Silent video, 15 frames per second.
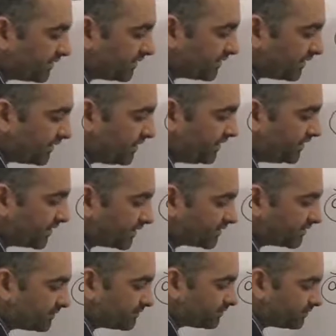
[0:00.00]

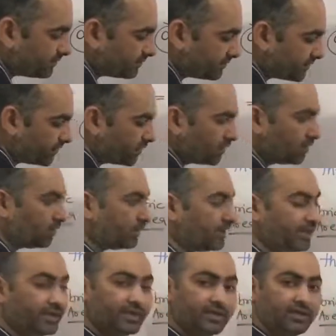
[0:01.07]
dx,
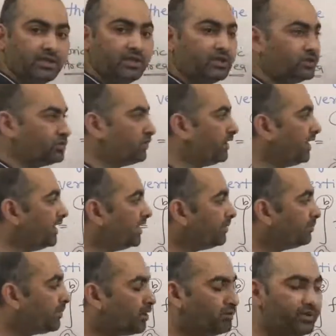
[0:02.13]
okay, so here a
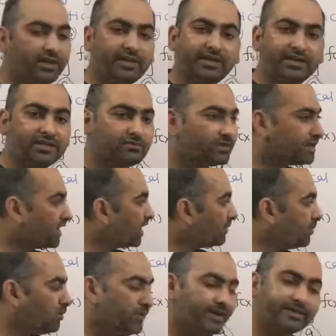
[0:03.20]
bounded area is what?
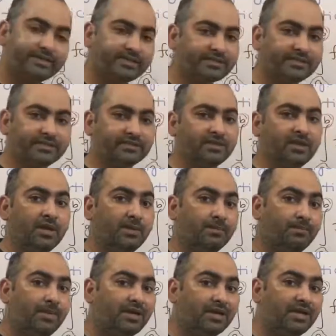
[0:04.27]
Above x-axis,
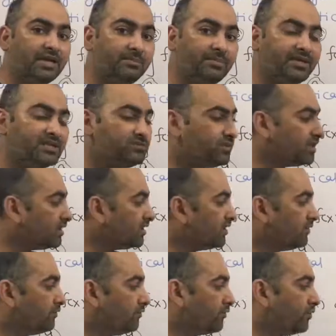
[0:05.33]
but limit is what?
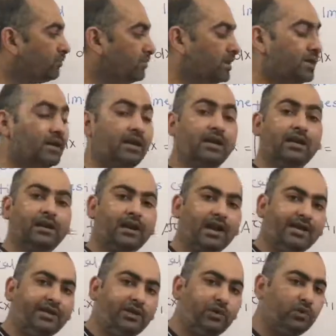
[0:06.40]
From
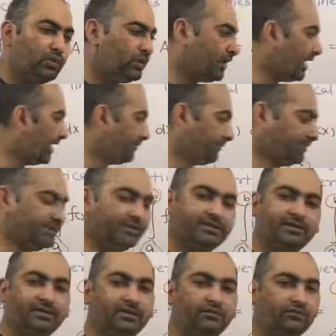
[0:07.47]
right to left,
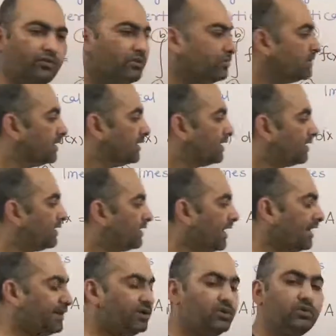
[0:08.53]
from
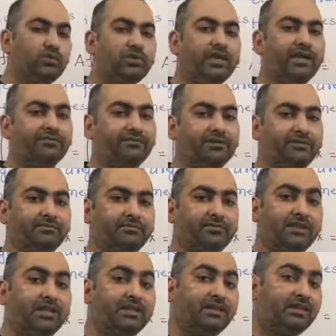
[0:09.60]
right to left.
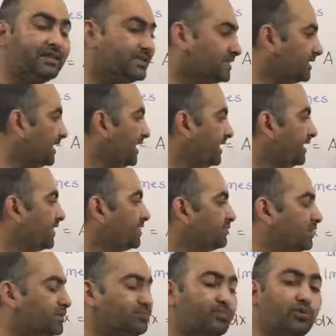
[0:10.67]
Then this area is
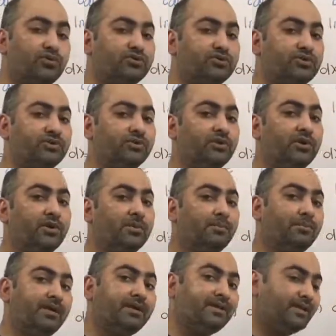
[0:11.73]
what? Positive,
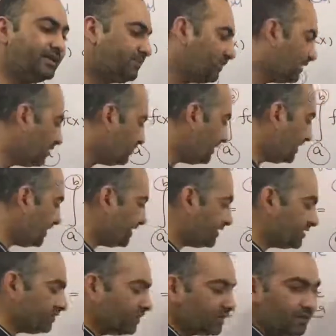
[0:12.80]
but it will come,
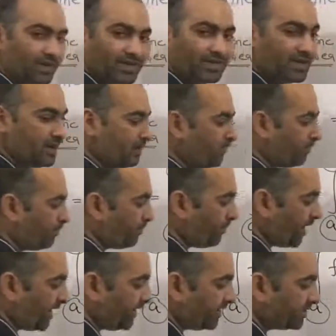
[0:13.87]
integration will come what?
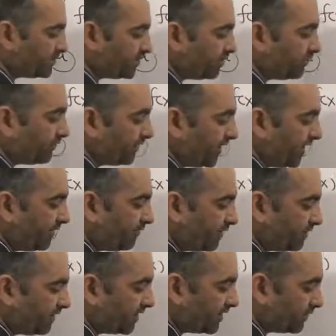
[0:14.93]
Minus of
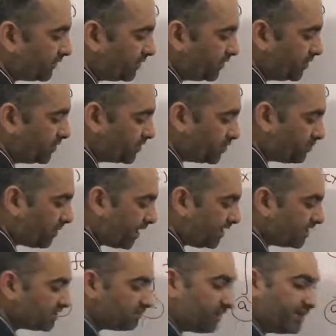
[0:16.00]
a1 will come. So
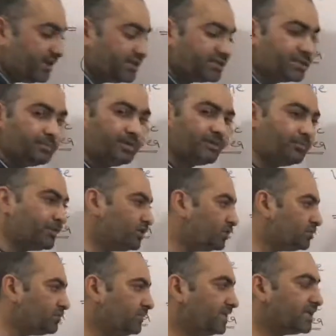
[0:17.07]
minus, why it is coming?
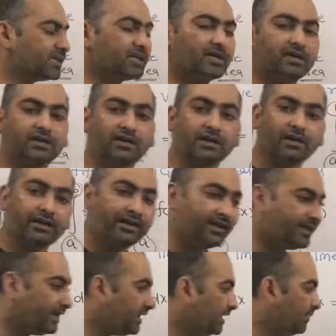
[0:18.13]
Because we are
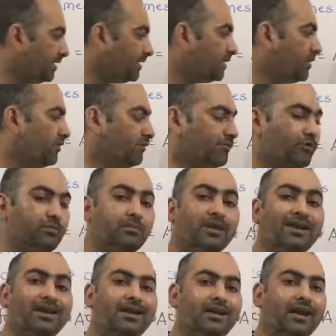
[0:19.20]
taking limit from
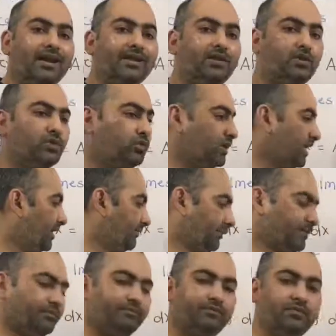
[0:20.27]
right to left.
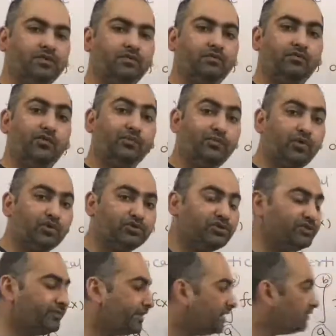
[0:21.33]
For
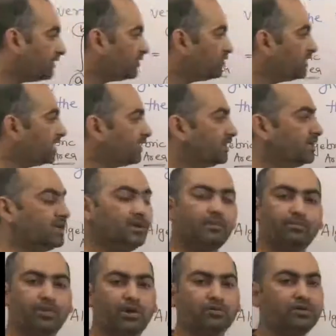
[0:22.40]
positive area, what you will take?
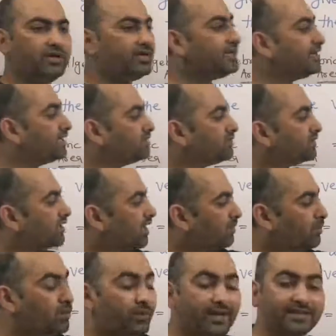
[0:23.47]
Bounded area is what?
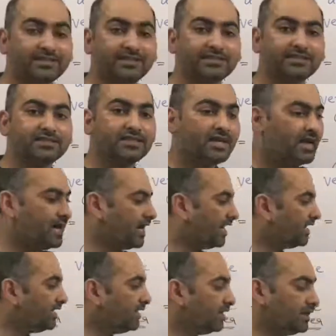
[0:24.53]
Above x-axis
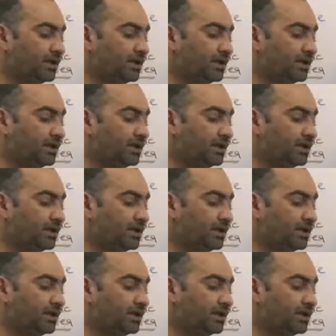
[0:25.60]
and